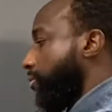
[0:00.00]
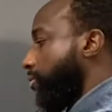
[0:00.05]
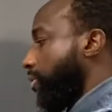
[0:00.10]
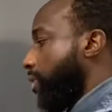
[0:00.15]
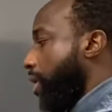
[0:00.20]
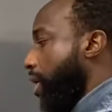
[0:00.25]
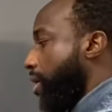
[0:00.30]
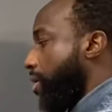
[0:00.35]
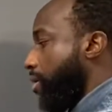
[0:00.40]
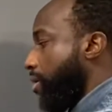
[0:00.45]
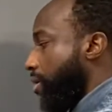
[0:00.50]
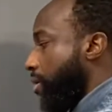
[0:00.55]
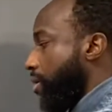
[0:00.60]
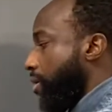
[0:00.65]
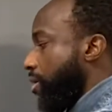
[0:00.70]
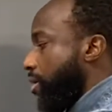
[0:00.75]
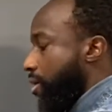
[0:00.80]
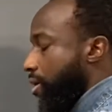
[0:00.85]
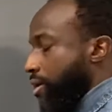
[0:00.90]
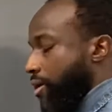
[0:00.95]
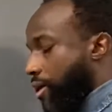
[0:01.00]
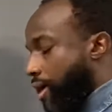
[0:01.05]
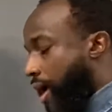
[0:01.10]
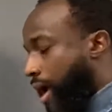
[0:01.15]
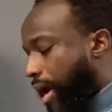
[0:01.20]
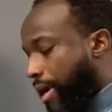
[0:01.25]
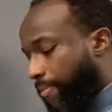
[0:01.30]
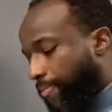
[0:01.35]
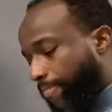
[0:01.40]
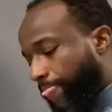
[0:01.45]
Okay. All
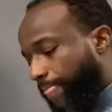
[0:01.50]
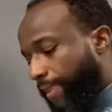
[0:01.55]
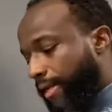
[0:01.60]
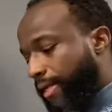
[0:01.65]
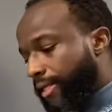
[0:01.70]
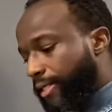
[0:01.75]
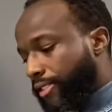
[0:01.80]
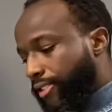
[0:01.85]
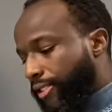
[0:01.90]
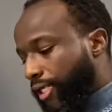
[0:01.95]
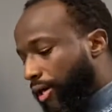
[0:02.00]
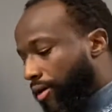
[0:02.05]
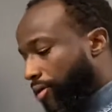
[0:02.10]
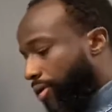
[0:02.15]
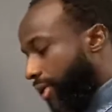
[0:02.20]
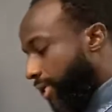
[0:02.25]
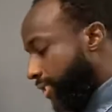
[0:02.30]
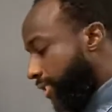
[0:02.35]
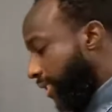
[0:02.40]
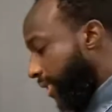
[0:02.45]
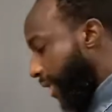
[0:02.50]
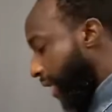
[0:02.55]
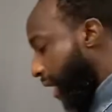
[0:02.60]
right. So let's look